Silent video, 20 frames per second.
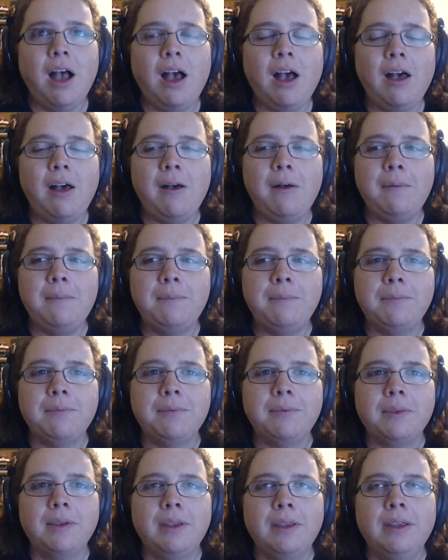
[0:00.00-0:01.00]

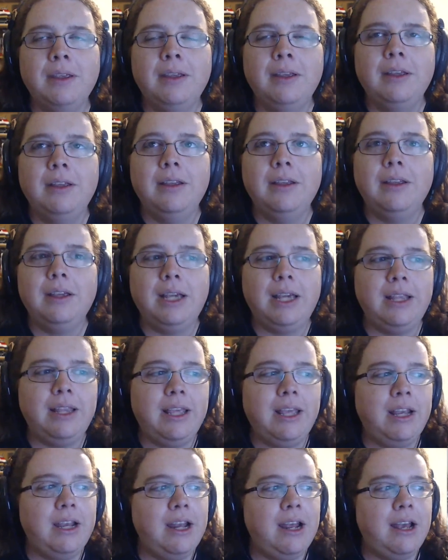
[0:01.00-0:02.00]
And
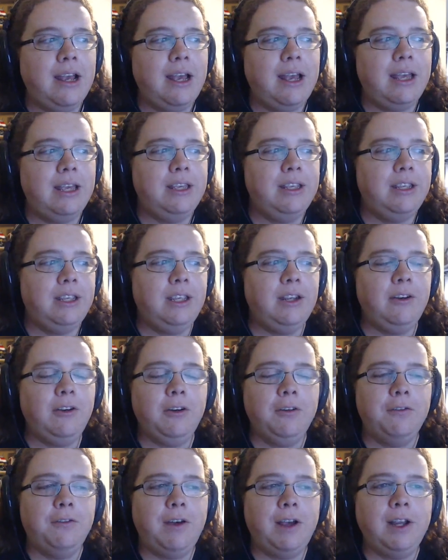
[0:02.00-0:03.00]
then in
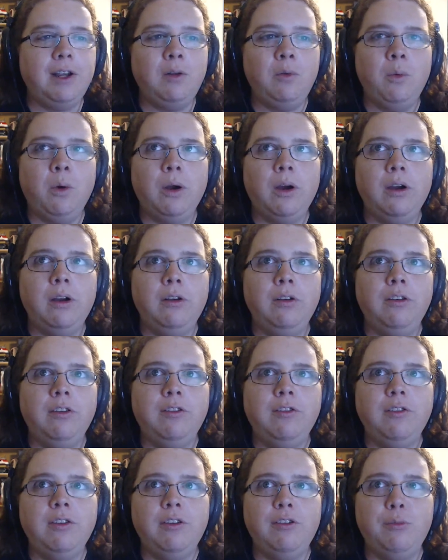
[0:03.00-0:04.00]
her final
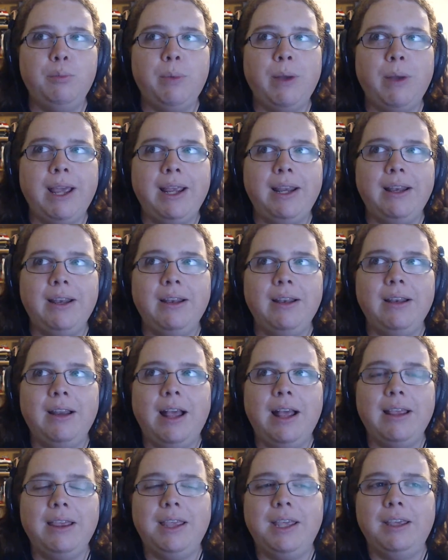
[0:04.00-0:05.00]
words, despite,
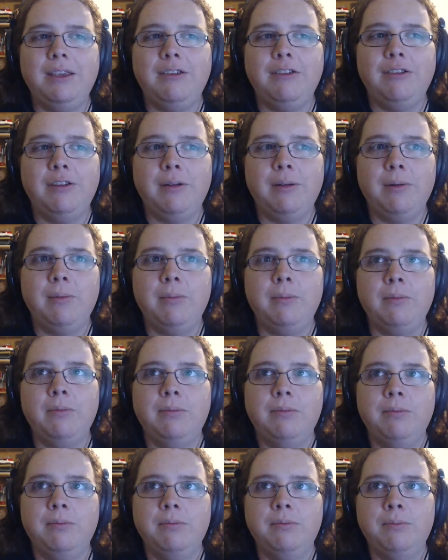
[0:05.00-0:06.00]
I think,
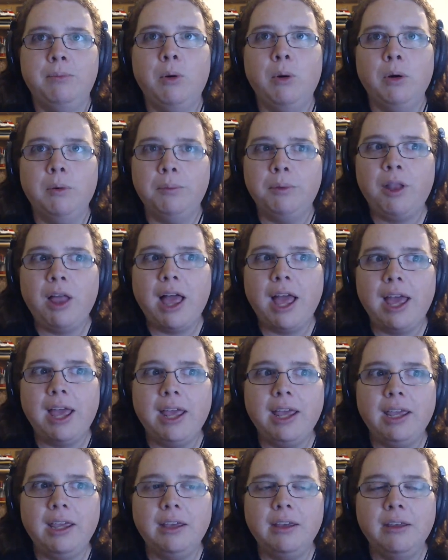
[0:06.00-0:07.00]
some poor
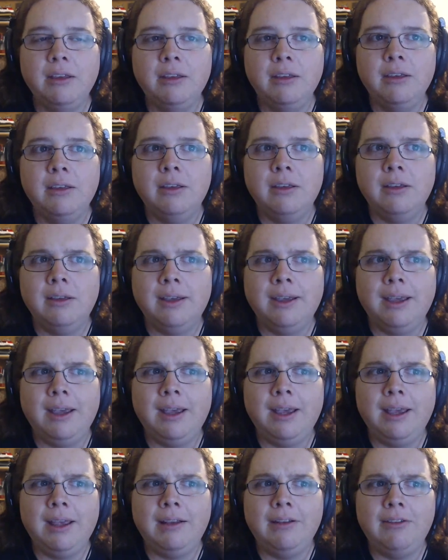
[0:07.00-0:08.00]
play
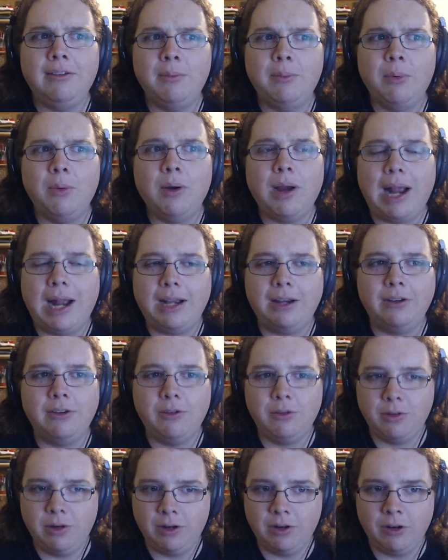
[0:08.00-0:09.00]
and some poor
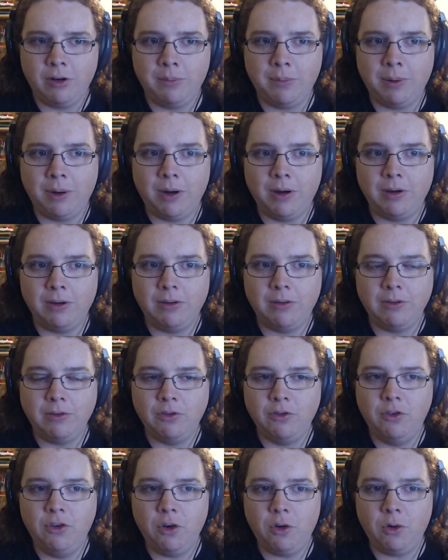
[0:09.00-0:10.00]
attitude on her
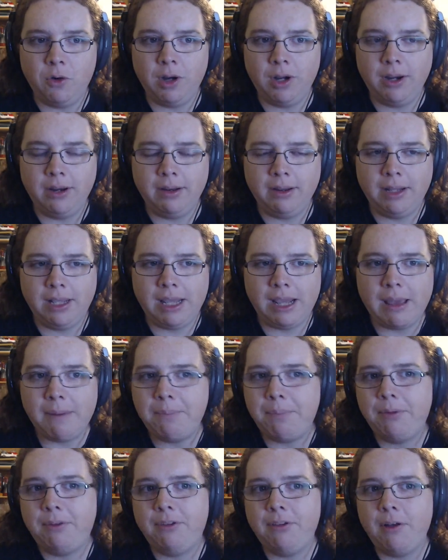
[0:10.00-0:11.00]
part during the
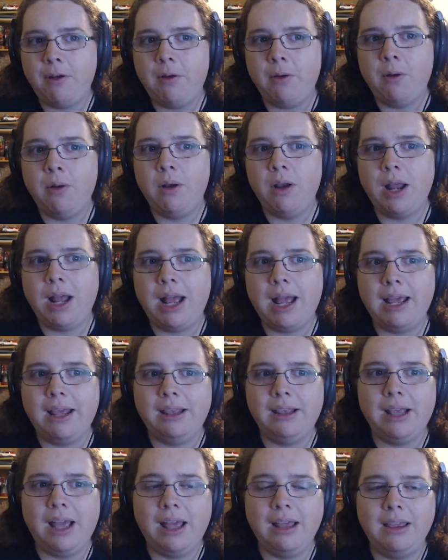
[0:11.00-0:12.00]
episode,
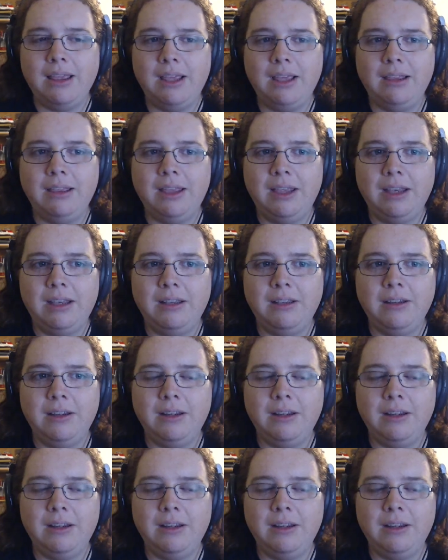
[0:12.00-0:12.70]
I think that